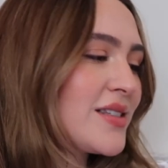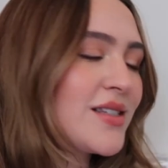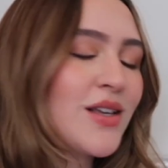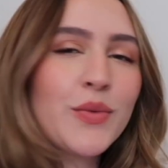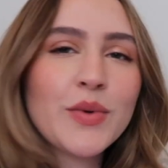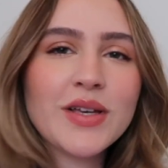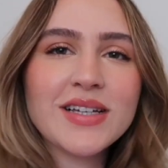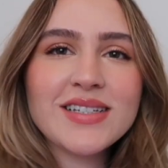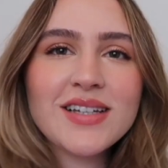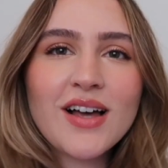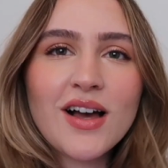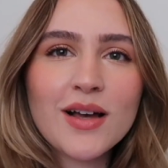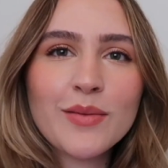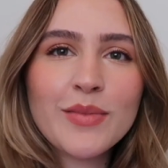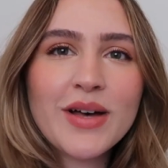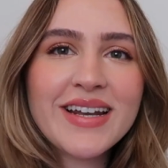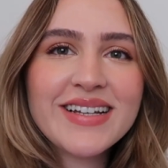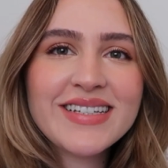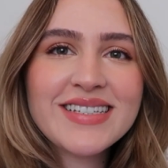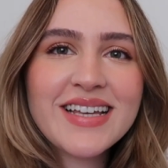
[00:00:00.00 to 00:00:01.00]
so we could talk
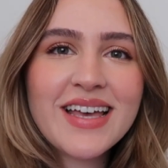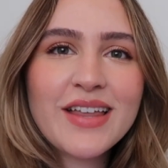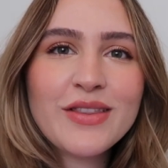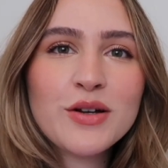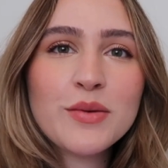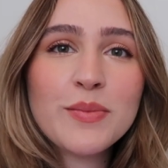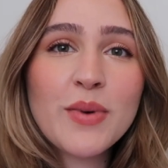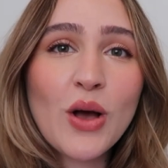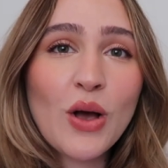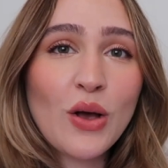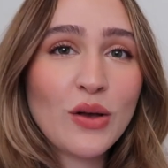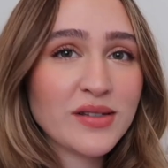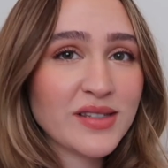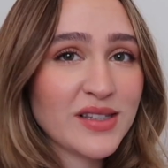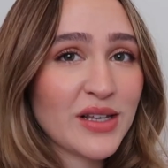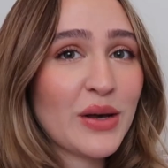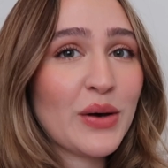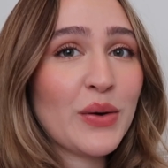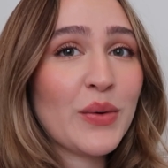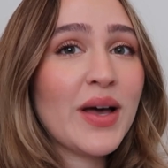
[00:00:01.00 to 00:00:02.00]
about it together, but
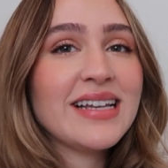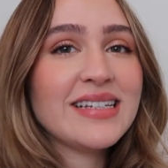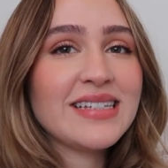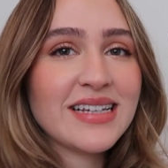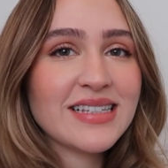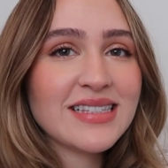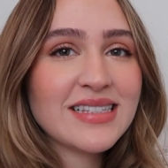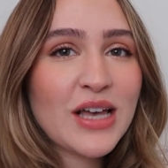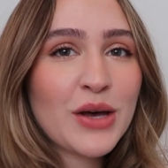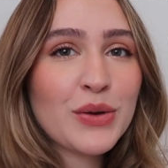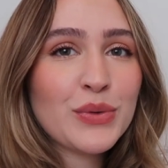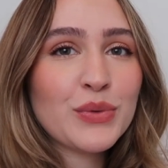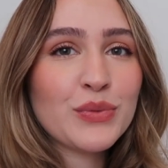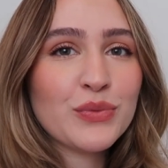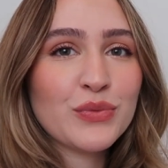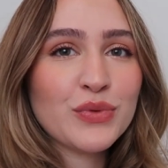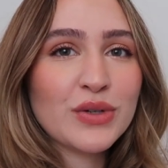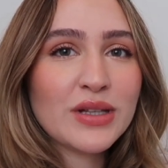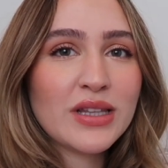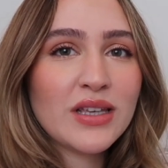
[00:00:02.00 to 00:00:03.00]
also it does
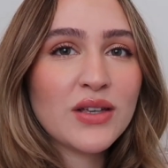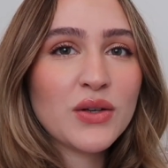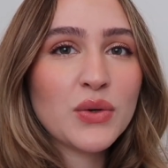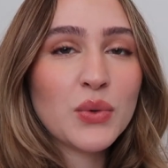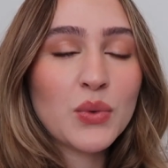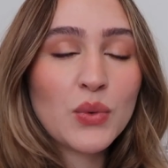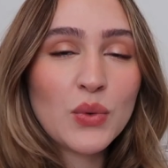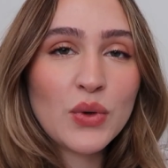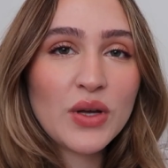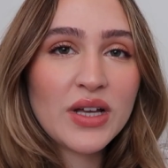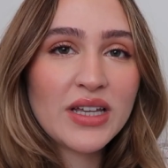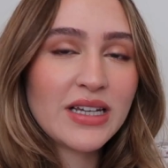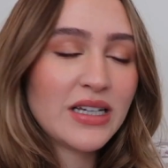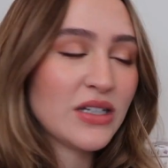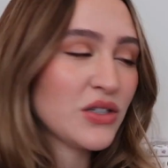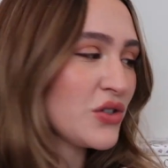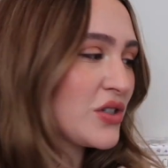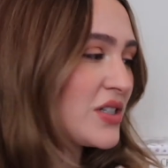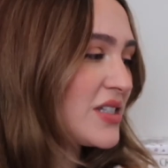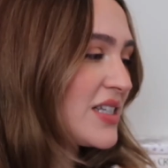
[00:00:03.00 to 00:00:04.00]
sound really cool and
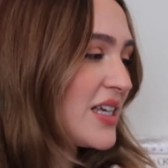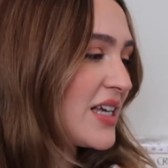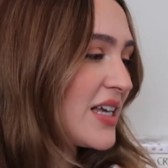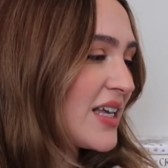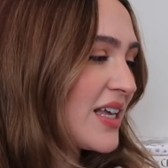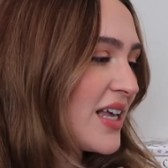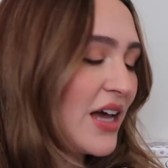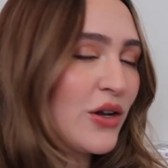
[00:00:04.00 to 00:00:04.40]
interesting.